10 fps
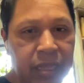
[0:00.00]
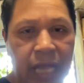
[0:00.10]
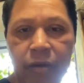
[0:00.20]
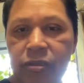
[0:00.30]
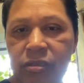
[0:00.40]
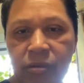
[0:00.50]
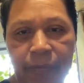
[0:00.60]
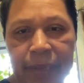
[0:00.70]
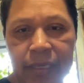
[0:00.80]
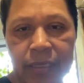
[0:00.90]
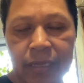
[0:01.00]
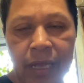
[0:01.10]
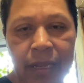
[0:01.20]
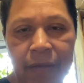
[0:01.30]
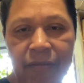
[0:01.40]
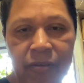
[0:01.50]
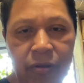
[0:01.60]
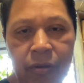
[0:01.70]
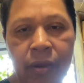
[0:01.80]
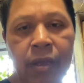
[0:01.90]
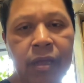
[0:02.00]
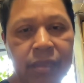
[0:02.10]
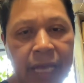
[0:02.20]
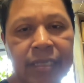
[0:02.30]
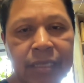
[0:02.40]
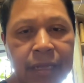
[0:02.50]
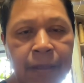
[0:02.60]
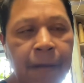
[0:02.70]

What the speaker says: thousands of pieces, and if you don't test it,